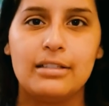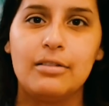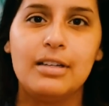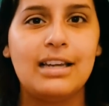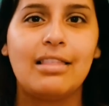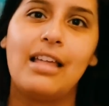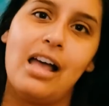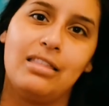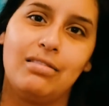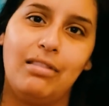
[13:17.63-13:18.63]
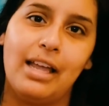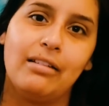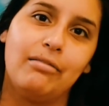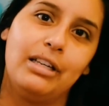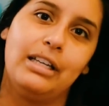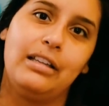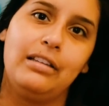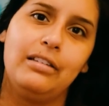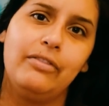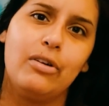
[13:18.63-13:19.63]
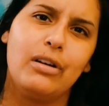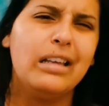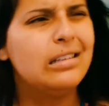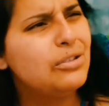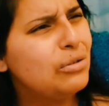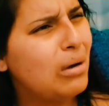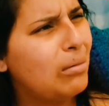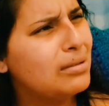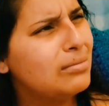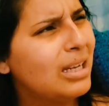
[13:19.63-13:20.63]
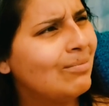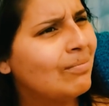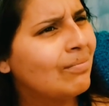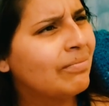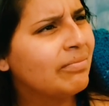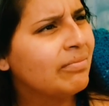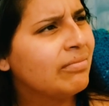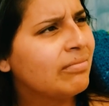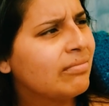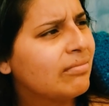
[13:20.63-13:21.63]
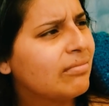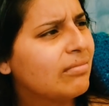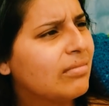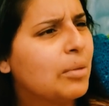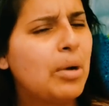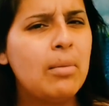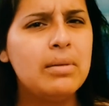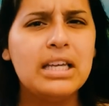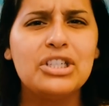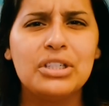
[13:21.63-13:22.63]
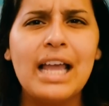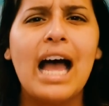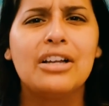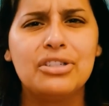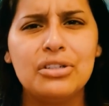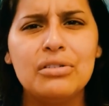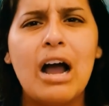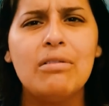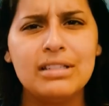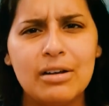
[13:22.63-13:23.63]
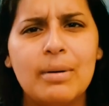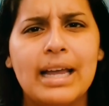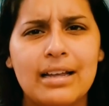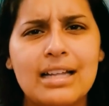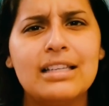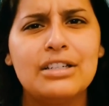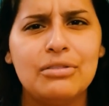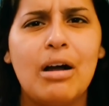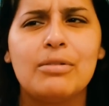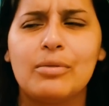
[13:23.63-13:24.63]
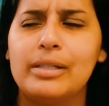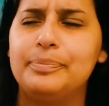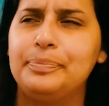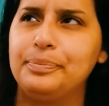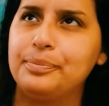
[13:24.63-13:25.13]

So it's not that like ridiculously far. Is it 2 hours away? Probably like 2 hours away. It's like 2 hours away.